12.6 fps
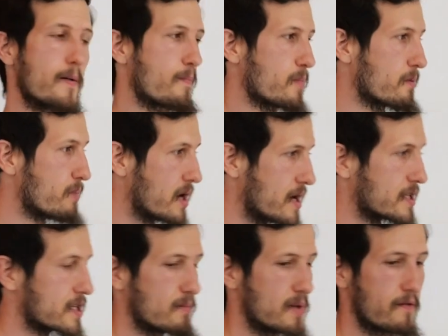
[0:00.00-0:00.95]
but
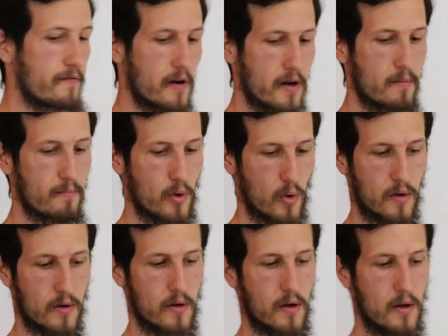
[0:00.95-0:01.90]
ponds can be a very
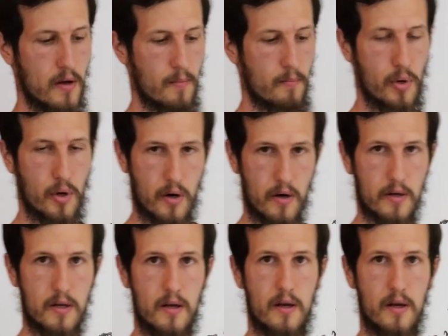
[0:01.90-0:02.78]
important part